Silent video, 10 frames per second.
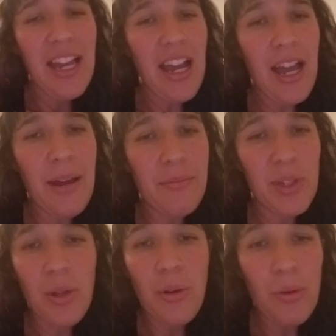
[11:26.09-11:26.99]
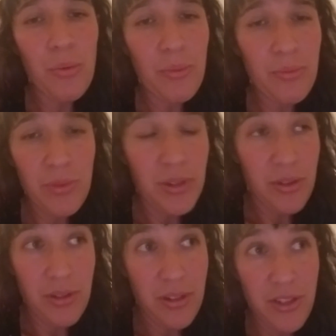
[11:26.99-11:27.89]
go
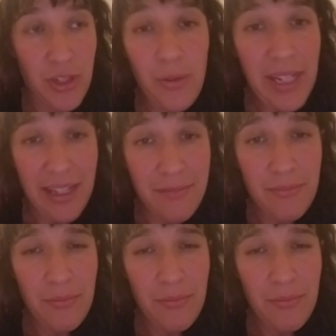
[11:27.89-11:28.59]
do it.